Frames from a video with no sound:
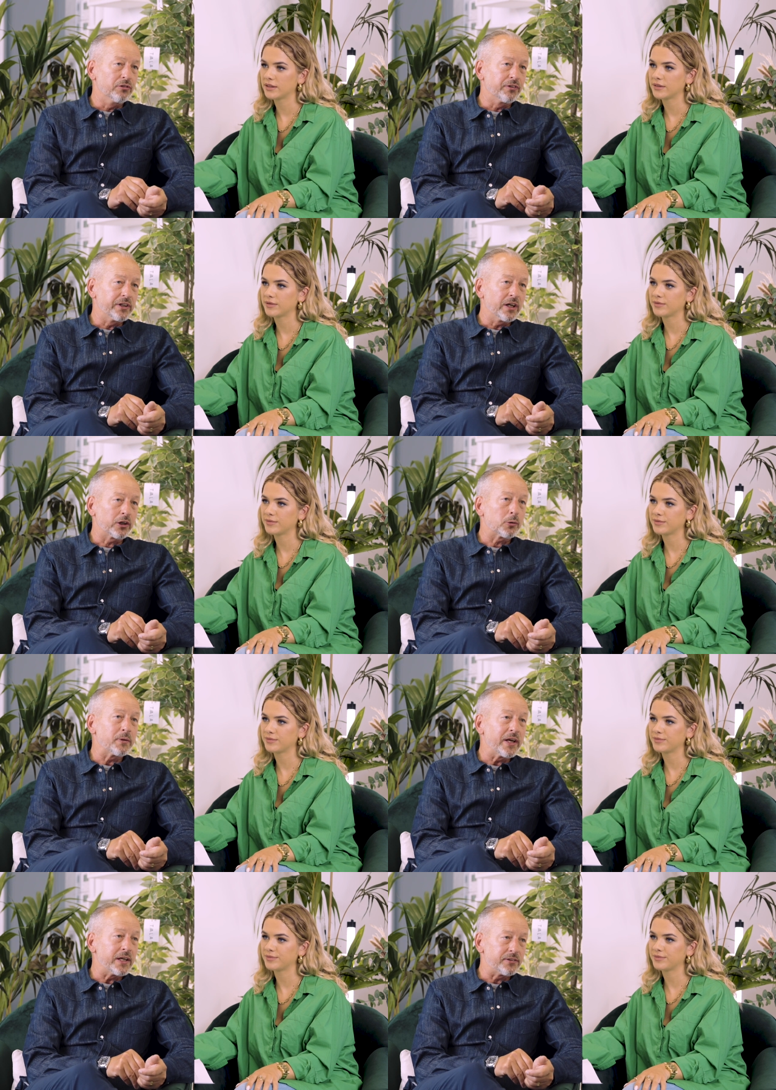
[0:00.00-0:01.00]
Speaker 1: of the. I grew up in
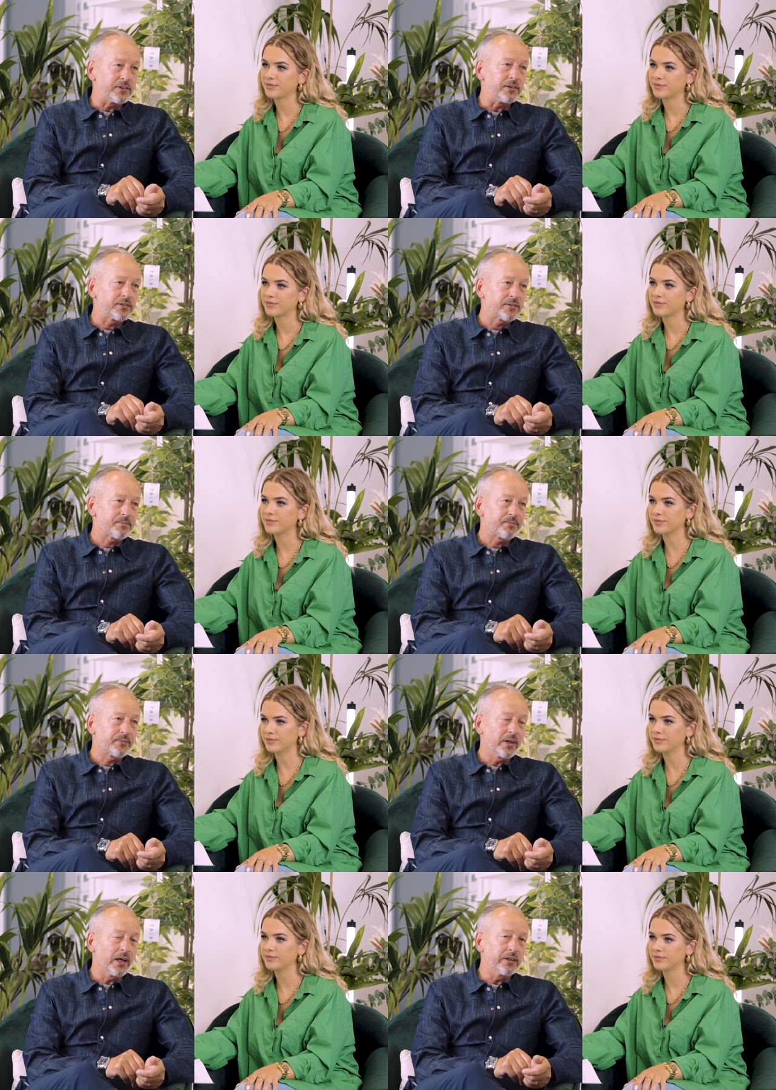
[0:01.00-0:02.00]
the 80s.
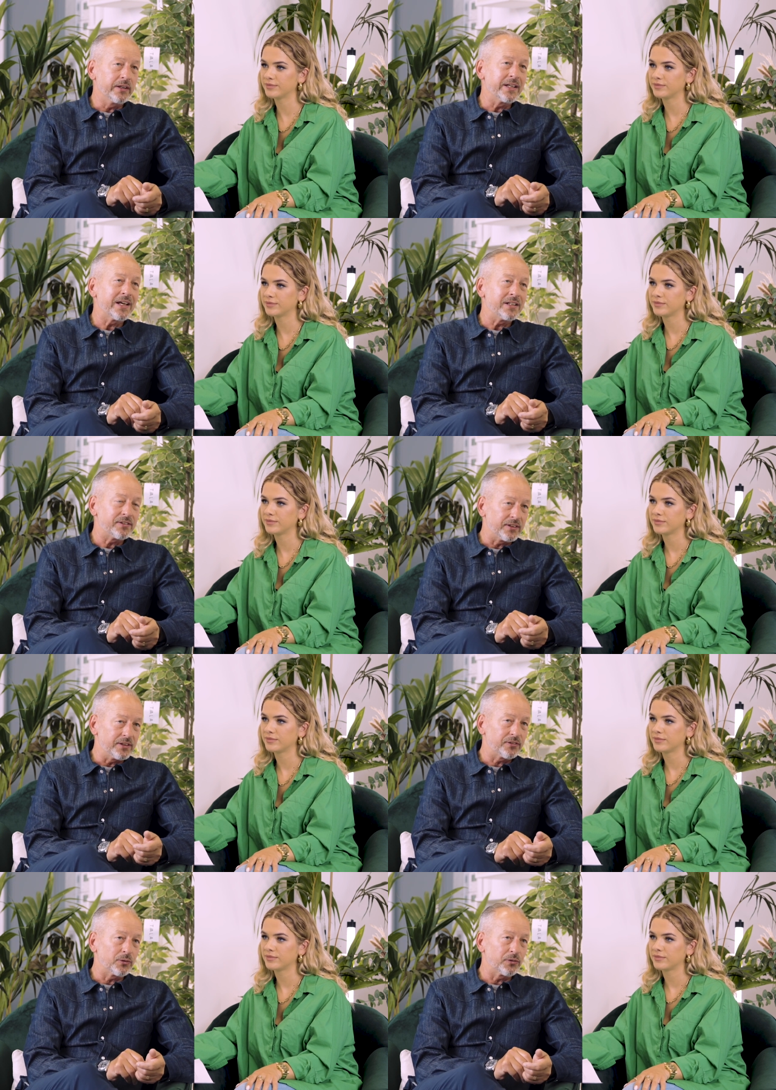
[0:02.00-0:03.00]
Mm-hmm. And in the
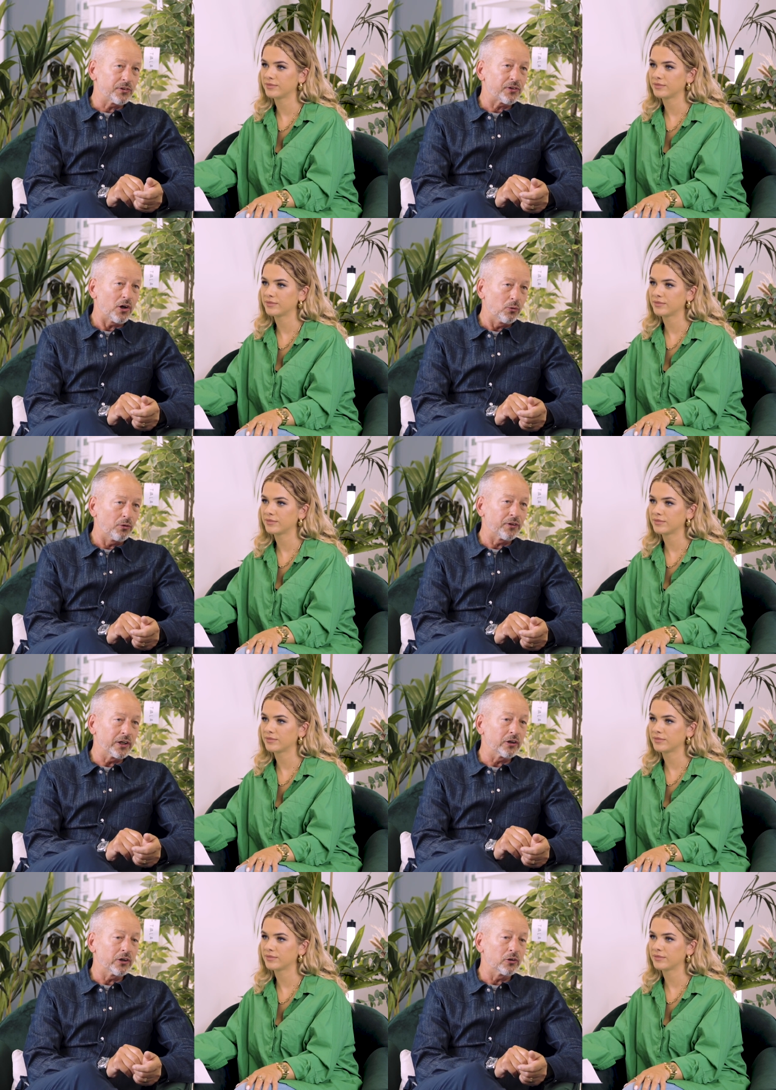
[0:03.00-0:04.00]
80s, there was this whole thing
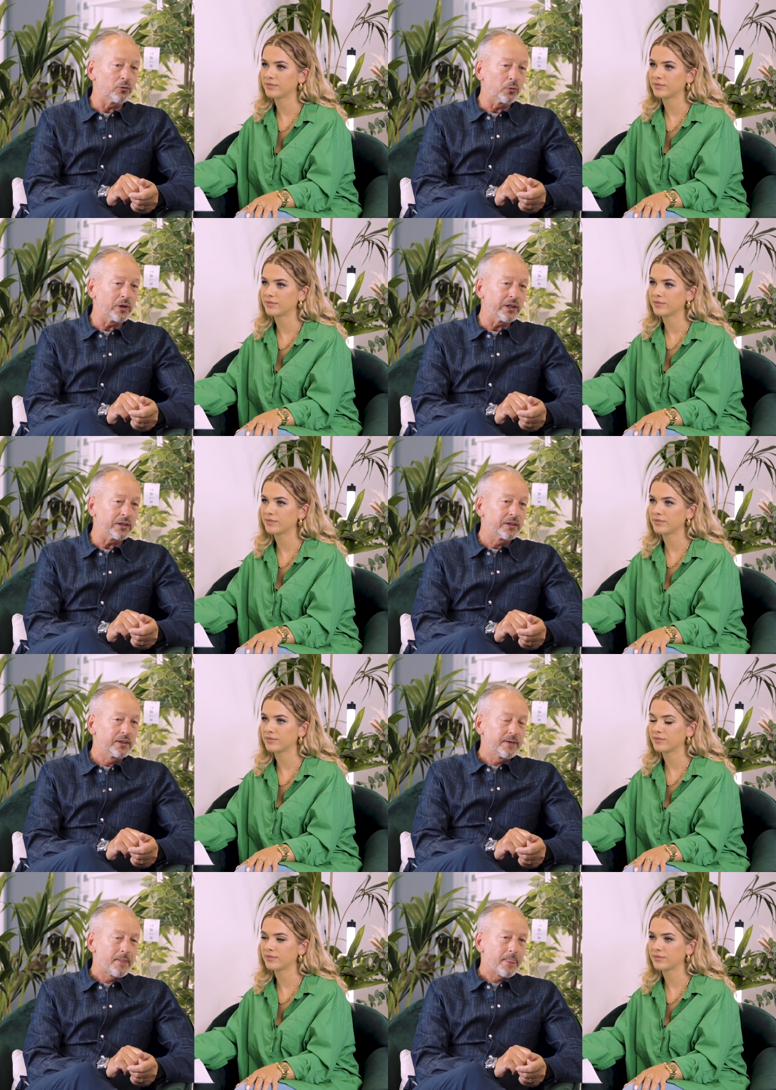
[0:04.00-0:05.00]
going on where
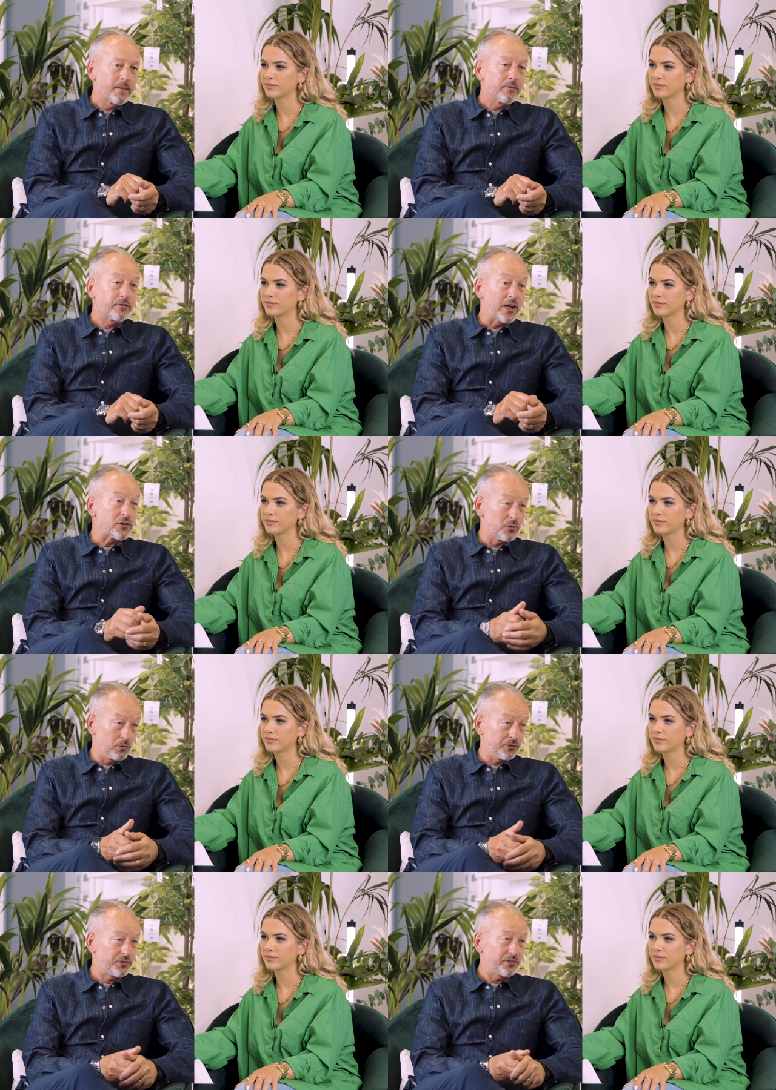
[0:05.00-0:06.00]
Thatcher
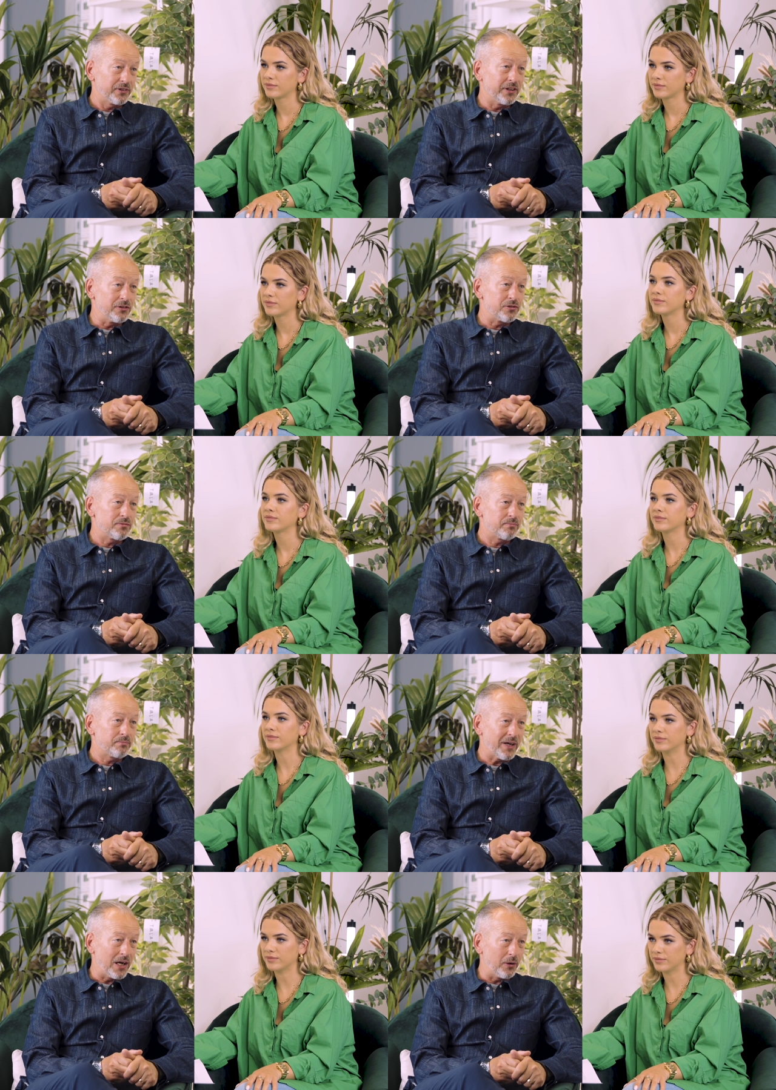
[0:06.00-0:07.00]
was in
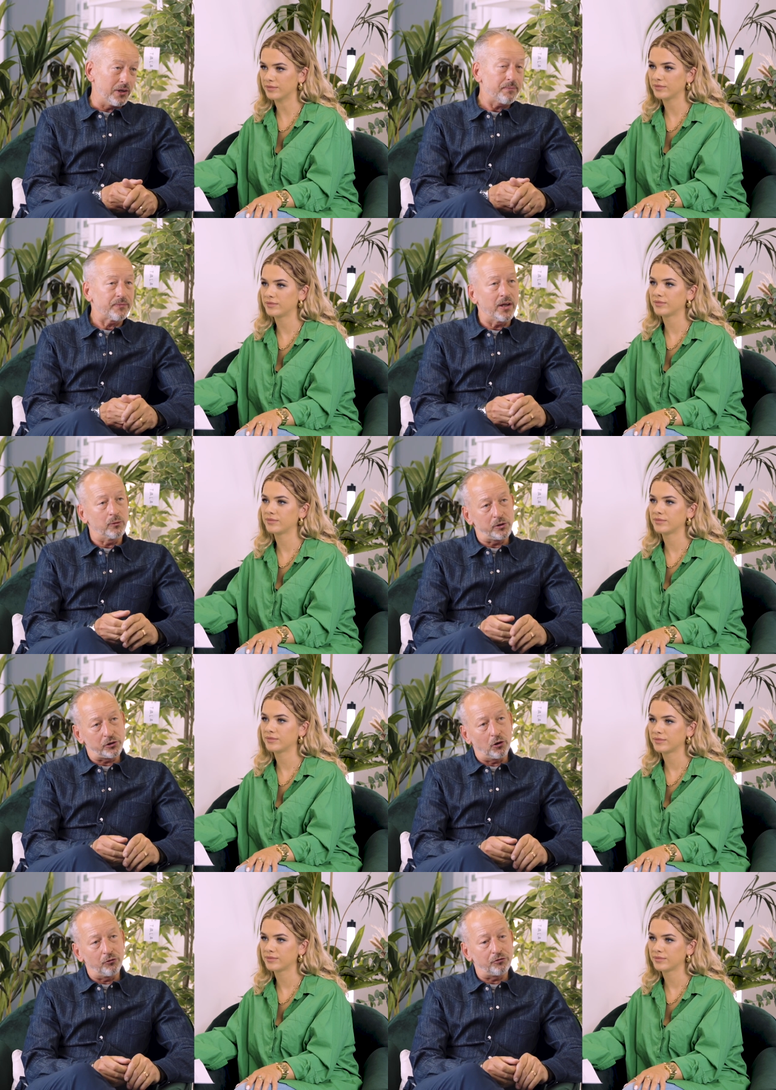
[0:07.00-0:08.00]
power. Mm-hmm. And we'd
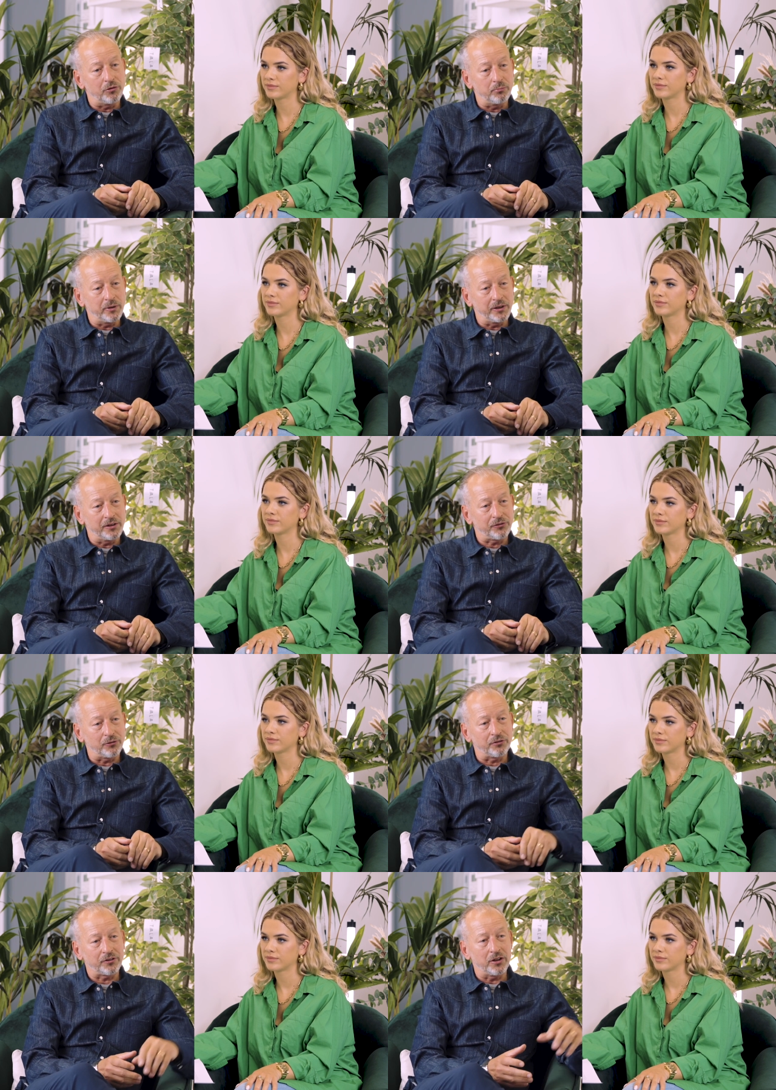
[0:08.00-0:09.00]
gone from being this sort
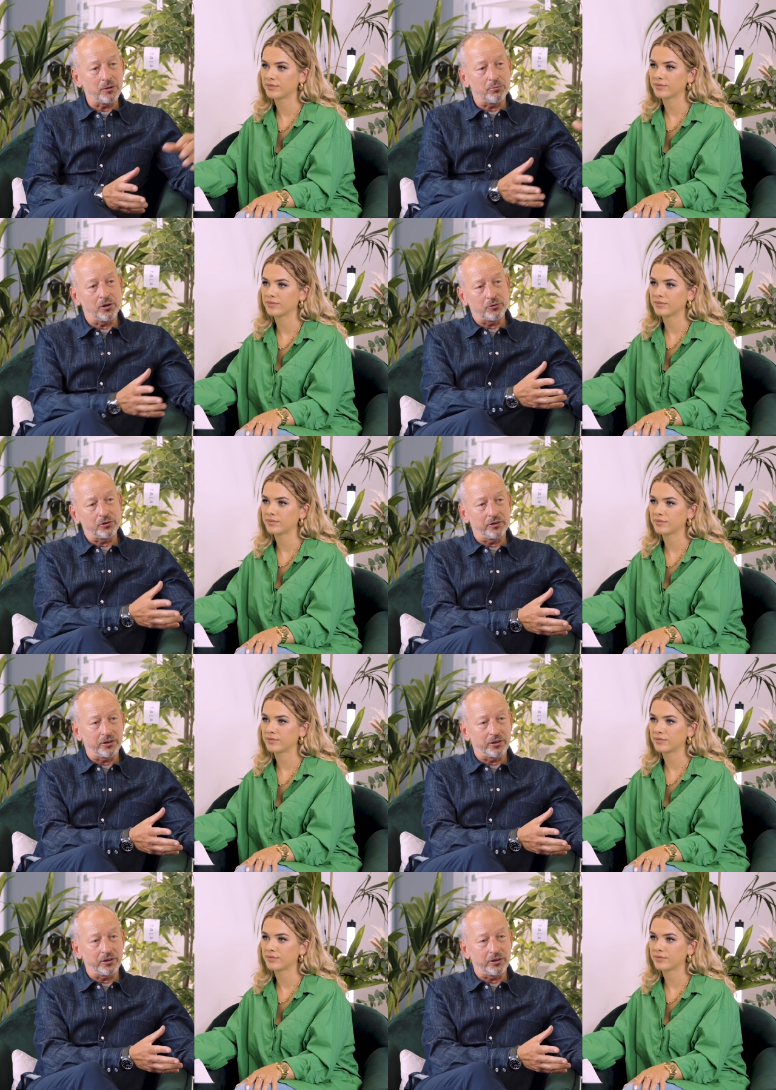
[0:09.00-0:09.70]
of slightly broken